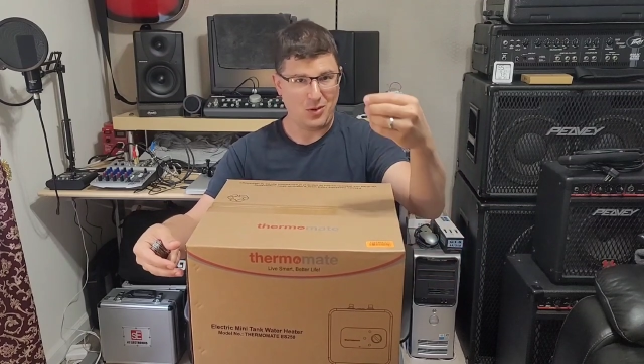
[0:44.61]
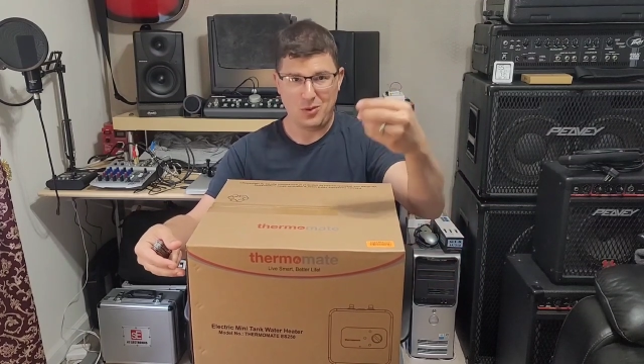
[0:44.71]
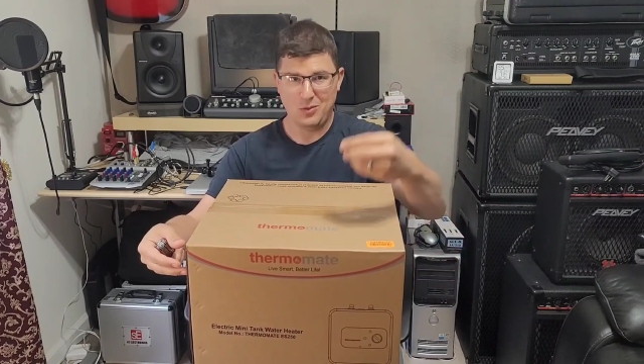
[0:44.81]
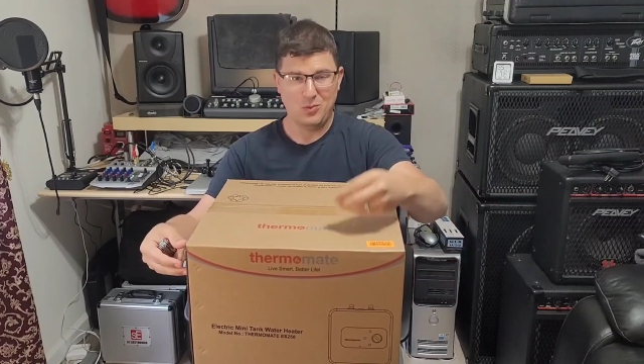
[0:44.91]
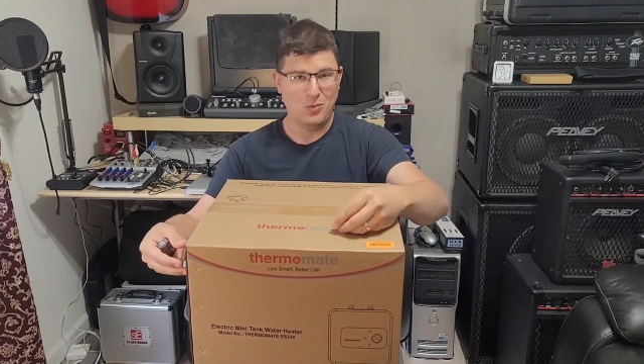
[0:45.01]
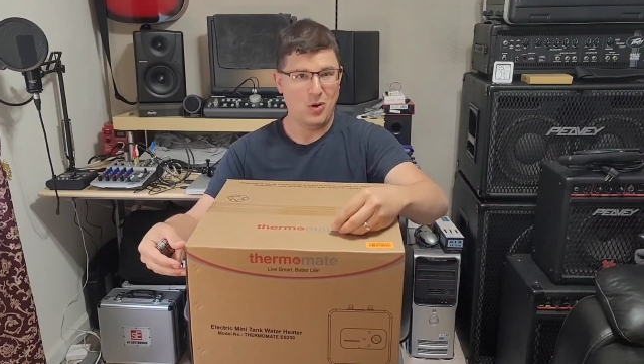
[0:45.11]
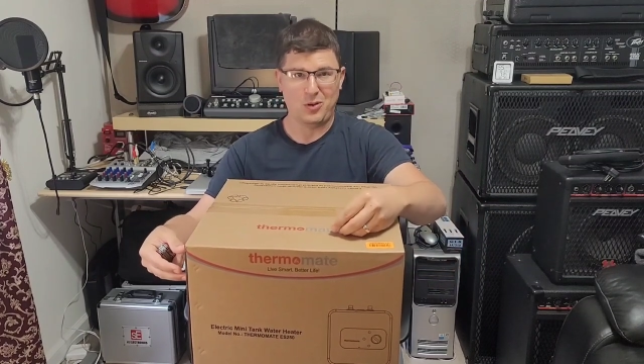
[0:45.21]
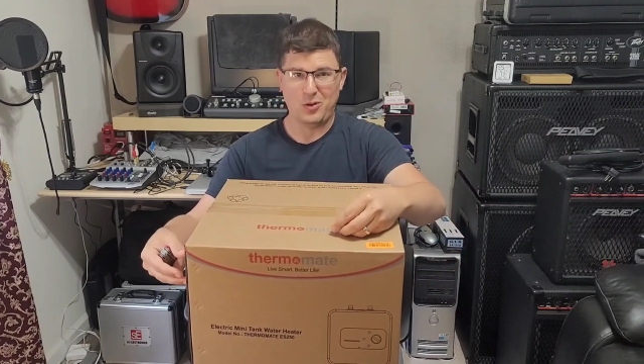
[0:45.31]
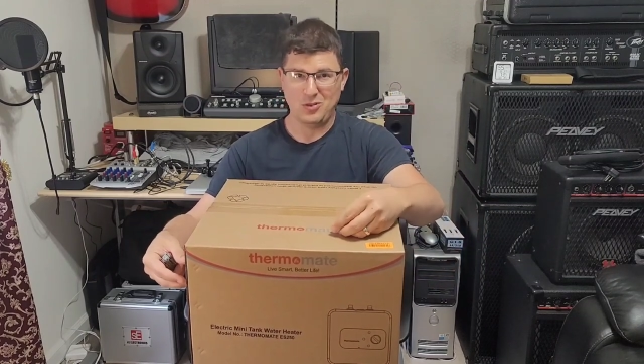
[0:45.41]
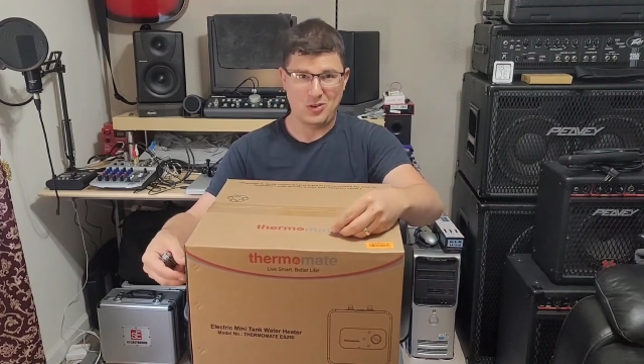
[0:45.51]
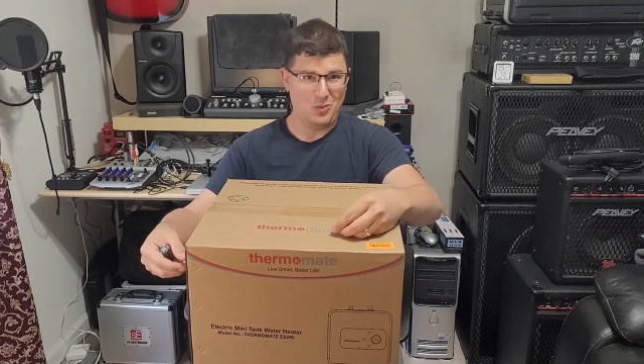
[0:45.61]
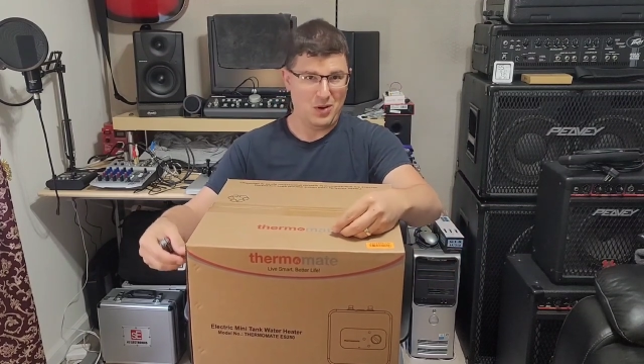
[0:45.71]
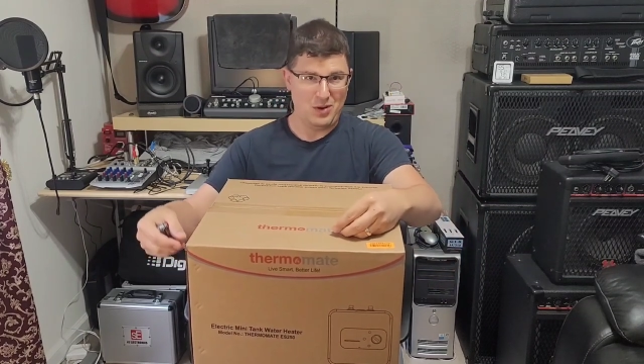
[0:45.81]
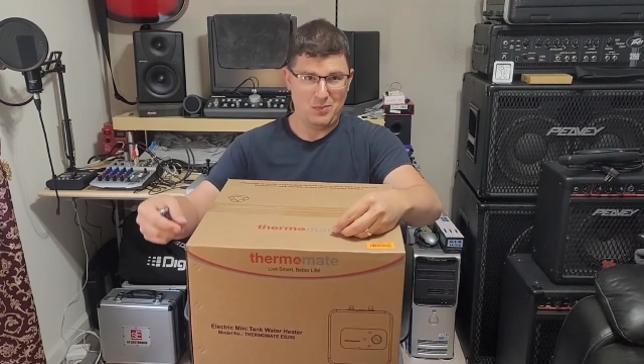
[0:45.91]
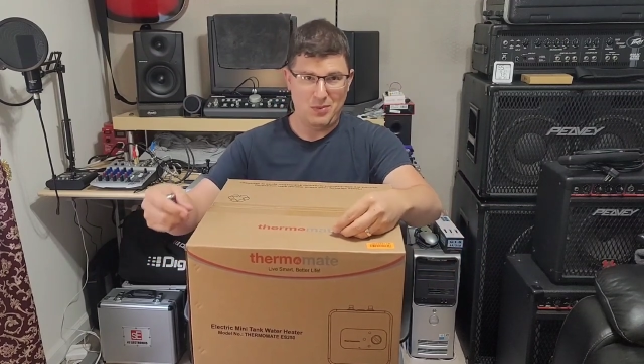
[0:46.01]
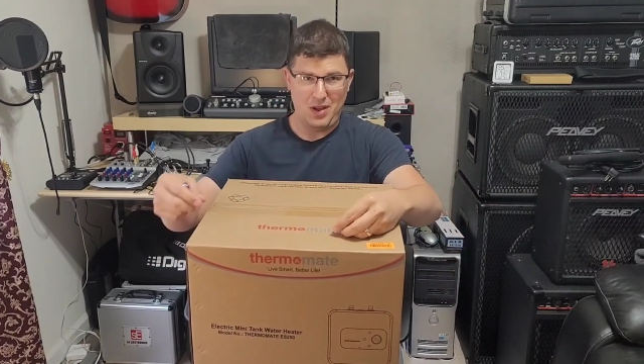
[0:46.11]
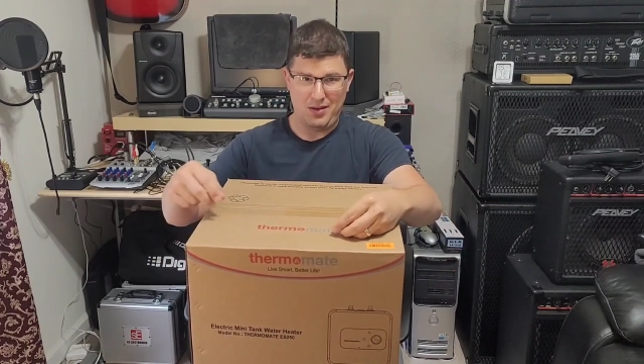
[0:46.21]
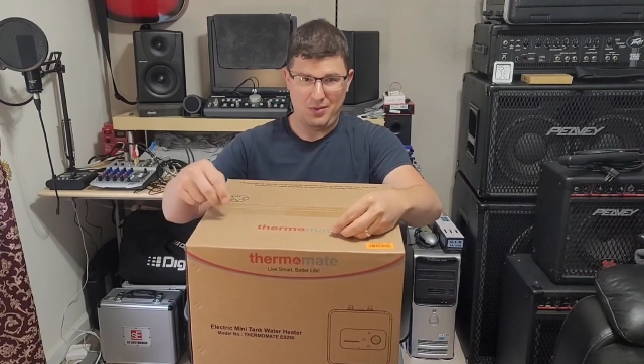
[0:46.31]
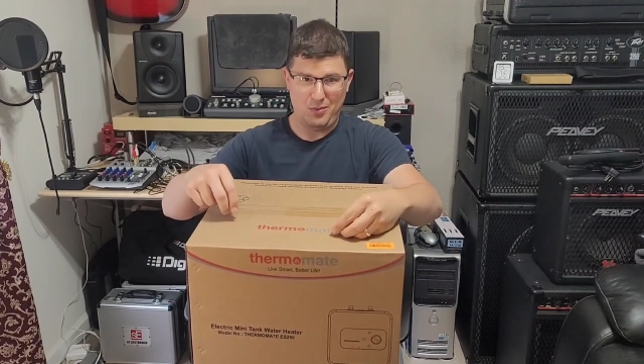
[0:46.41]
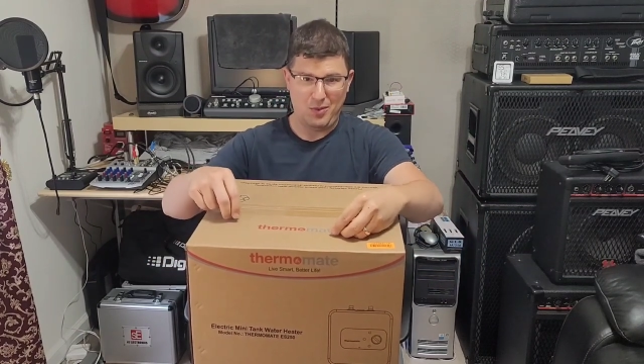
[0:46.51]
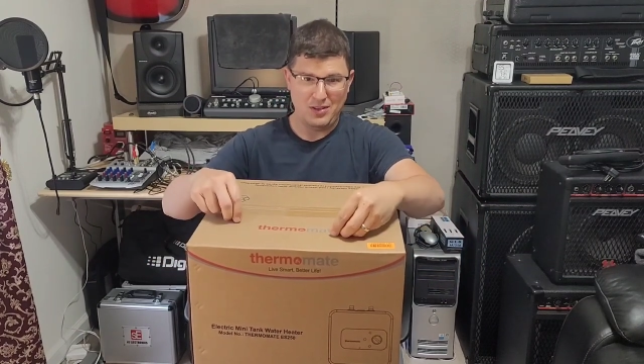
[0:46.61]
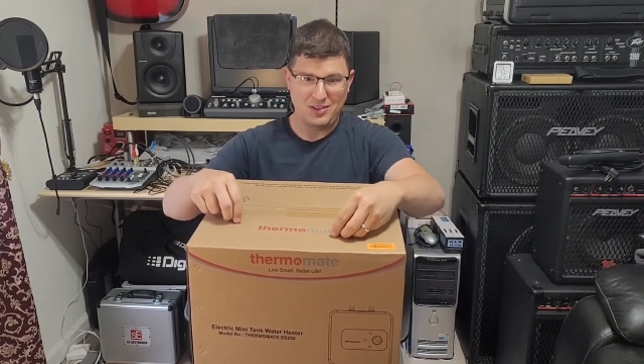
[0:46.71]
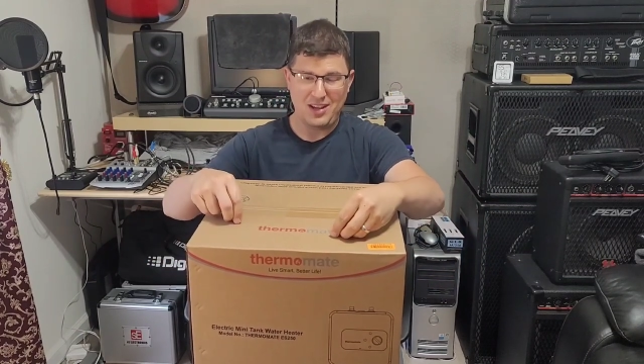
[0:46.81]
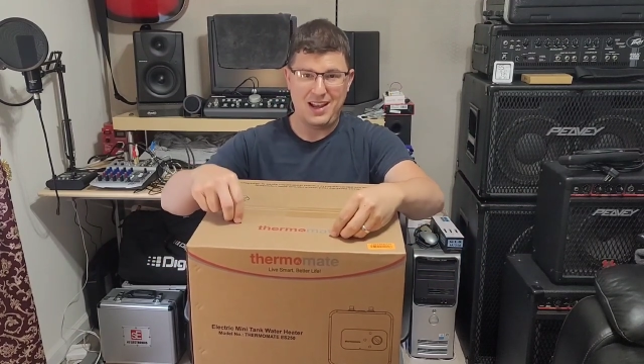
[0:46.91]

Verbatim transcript: The cold water goes in one, one